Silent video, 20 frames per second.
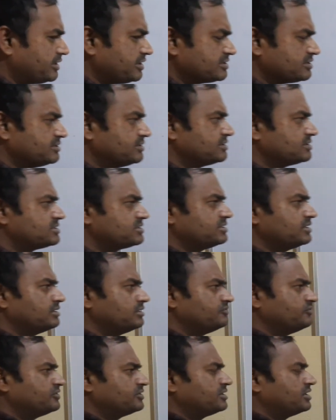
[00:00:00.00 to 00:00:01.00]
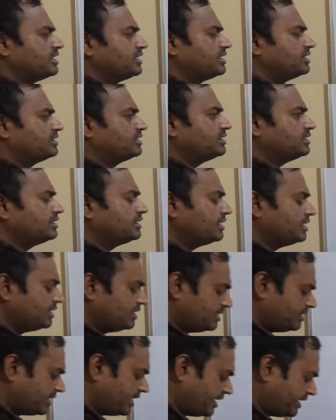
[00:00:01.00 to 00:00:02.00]
understand with another
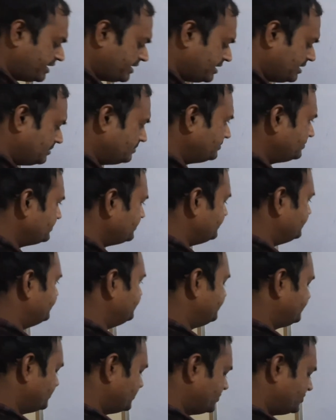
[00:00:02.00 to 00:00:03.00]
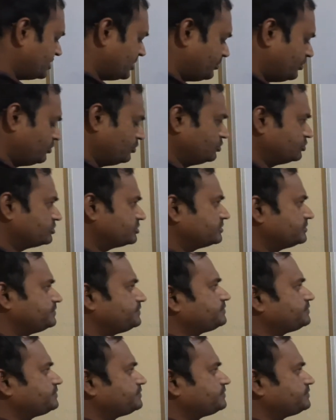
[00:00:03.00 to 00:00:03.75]
diagram. Suppose